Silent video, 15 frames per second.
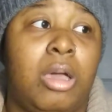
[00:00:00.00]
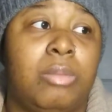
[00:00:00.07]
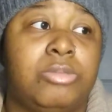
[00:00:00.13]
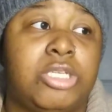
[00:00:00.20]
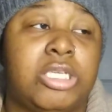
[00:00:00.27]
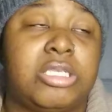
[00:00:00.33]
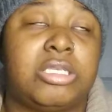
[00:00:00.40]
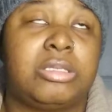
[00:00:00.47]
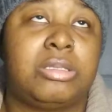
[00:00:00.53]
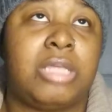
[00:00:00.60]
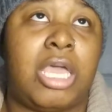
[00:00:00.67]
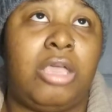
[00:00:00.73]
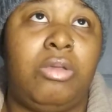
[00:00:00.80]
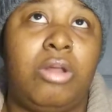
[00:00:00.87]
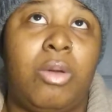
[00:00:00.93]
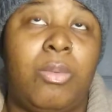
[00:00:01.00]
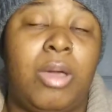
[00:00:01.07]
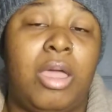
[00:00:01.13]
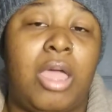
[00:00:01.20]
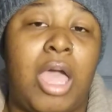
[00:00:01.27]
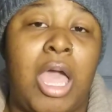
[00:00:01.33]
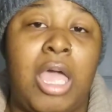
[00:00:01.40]
Just like,
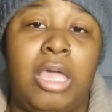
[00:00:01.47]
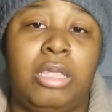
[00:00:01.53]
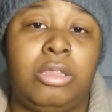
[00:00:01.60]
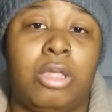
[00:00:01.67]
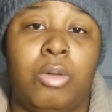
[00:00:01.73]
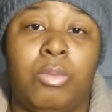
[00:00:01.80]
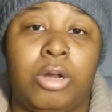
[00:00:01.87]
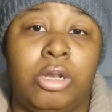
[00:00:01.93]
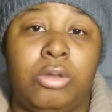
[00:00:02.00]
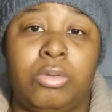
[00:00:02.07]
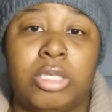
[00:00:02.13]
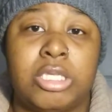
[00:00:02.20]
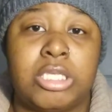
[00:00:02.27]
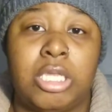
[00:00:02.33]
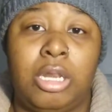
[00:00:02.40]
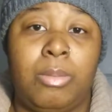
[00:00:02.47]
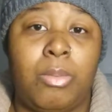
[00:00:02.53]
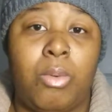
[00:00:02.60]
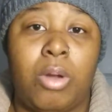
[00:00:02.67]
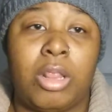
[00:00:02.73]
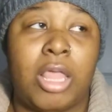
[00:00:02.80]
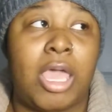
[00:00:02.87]
what, I don't want to do this
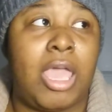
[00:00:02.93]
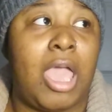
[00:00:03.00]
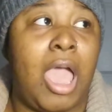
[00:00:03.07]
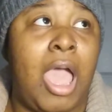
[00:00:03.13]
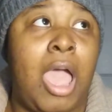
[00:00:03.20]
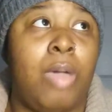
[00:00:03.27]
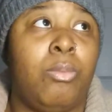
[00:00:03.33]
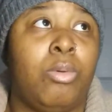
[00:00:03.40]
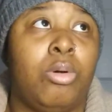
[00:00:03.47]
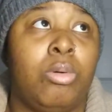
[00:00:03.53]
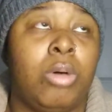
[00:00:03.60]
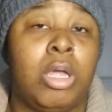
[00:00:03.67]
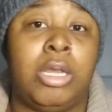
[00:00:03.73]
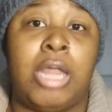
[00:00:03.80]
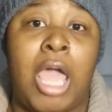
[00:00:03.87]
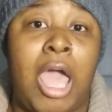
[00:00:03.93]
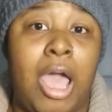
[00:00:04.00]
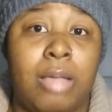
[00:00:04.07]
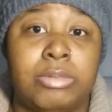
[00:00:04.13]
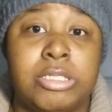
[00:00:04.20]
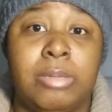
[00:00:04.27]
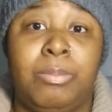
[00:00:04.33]
anymore. Like, I will
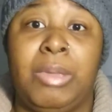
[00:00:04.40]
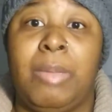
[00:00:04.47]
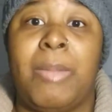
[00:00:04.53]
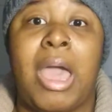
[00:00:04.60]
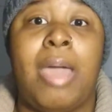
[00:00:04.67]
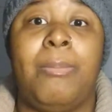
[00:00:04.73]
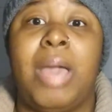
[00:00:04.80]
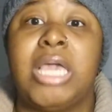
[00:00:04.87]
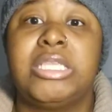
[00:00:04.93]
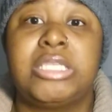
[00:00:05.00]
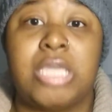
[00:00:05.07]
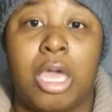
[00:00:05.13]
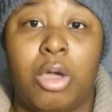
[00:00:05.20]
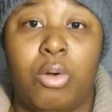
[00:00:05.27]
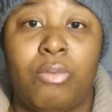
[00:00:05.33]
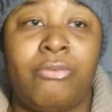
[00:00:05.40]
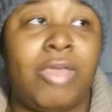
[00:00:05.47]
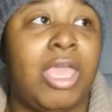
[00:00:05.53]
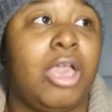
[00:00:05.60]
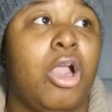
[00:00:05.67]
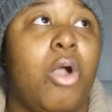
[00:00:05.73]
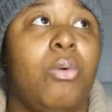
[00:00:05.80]
adopt, be by myself
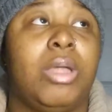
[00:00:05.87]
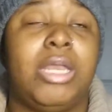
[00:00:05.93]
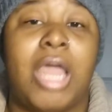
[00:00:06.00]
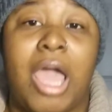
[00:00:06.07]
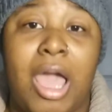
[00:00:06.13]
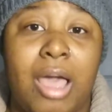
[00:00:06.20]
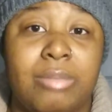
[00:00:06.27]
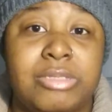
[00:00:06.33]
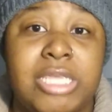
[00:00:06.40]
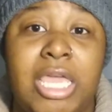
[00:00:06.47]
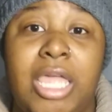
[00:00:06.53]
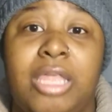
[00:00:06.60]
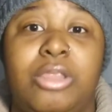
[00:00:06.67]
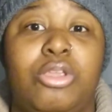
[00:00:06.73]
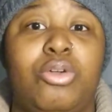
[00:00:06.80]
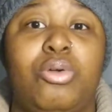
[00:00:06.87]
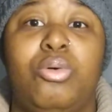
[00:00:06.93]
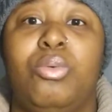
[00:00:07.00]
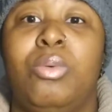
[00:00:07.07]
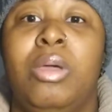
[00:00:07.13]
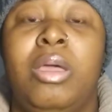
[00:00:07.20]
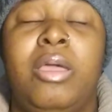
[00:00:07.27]
and go adopt and
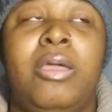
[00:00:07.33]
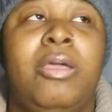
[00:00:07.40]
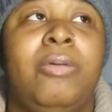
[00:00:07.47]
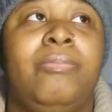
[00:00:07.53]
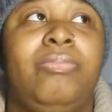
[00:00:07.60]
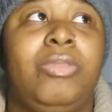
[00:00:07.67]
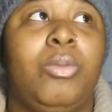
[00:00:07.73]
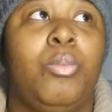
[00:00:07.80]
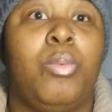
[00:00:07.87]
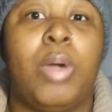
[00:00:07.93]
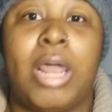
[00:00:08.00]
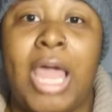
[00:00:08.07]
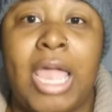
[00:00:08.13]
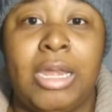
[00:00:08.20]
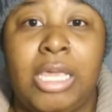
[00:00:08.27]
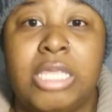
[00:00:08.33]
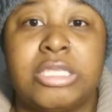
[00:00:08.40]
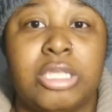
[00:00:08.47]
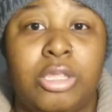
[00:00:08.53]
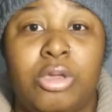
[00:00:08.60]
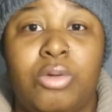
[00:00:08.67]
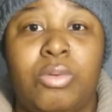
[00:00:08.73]
do what I need
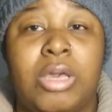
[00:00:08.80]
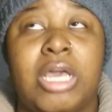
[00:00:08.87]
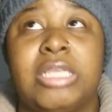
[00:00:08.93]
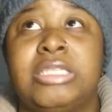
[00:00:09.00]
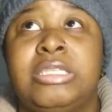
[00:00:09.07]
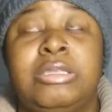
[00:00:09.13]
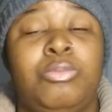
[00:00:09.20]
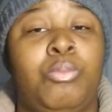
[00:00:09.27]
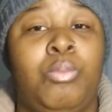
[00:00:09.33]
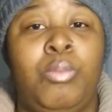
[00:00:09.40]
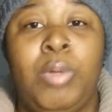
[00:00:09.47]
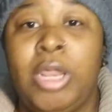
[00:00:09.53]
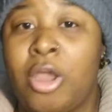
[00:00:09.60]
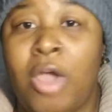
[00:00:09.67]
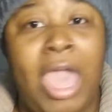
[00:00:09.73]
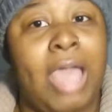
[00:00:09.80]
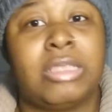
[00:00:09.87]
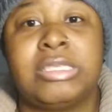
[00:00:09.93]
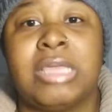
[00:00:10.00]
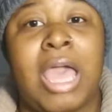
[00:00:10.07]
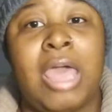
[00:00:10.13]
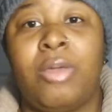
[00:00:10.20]
to do, because I
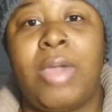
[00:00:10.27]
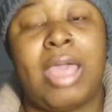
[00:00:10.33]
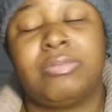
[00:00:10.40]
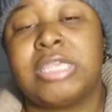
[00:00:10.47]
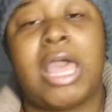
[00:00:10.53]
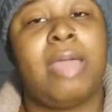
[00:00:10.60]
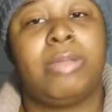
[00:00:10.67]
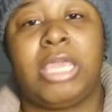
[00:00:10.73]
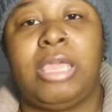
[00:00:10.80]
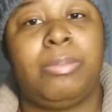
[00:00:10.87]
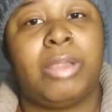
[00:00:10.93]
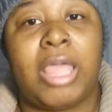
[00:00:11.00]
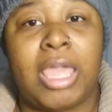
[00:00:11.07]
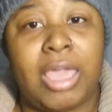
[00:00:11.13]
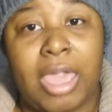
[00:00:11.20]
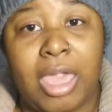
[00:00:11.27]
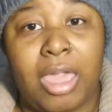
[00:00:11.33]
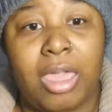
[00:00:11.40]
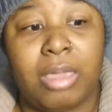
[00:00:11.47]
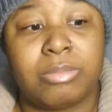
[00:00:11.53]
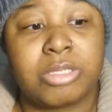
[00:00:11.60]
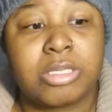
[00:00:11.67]
don't have time to keep playing
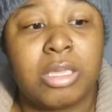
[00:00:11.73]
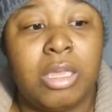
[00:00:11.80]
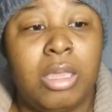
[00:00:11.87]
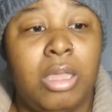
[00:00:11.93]
games.